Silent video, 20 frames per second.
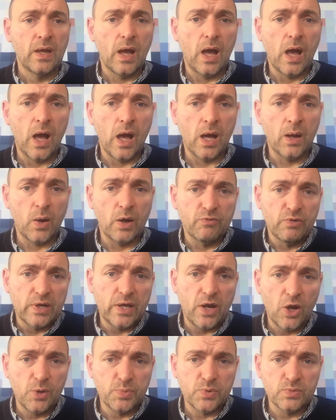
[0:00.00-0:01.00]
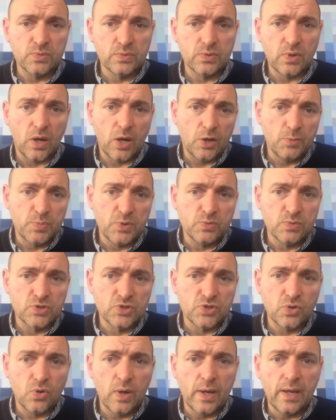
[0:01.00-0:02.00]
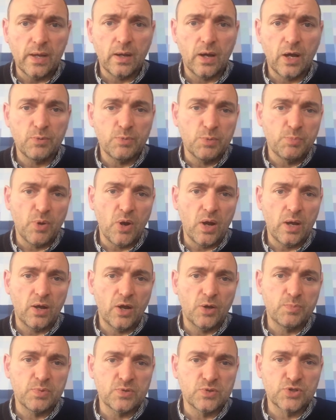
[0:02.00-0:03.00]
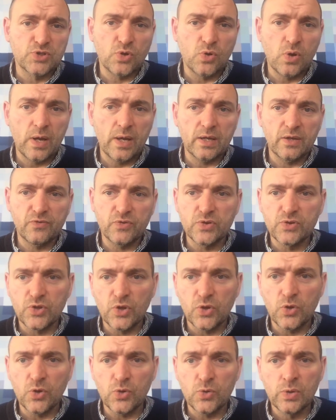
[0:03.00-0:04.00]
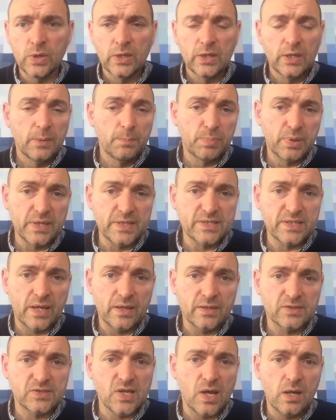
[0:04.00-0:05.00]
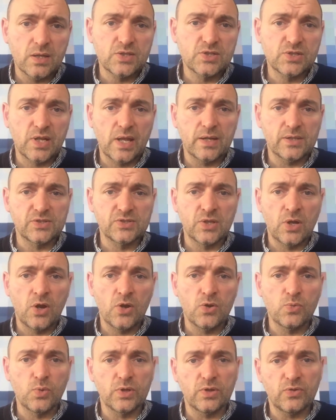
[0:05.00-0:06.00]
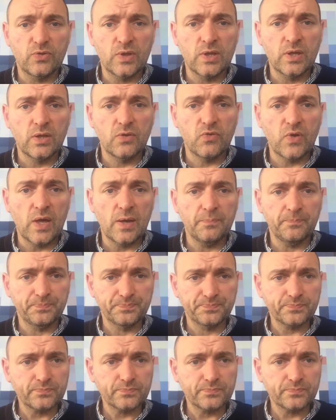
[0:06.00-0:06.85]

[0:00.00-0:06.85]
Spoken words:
I really hope you enjoy it. I hope you buy it. I hope you enjoy it. If you do, please get in touch. Let us know what you think of it.